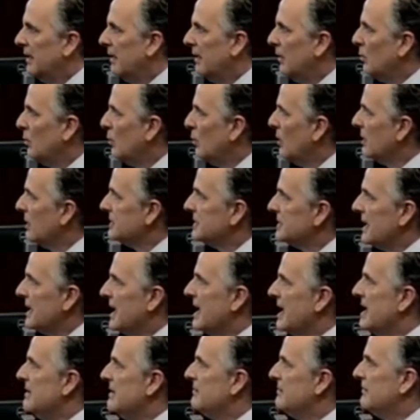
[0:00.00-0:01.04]
It was
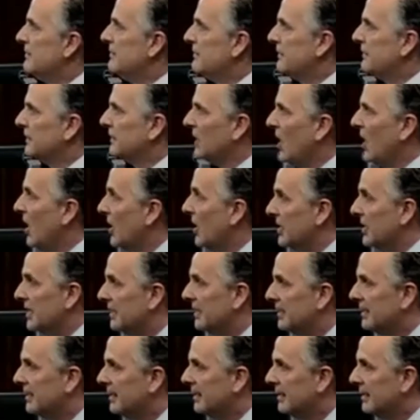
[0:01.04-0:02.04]
a flood.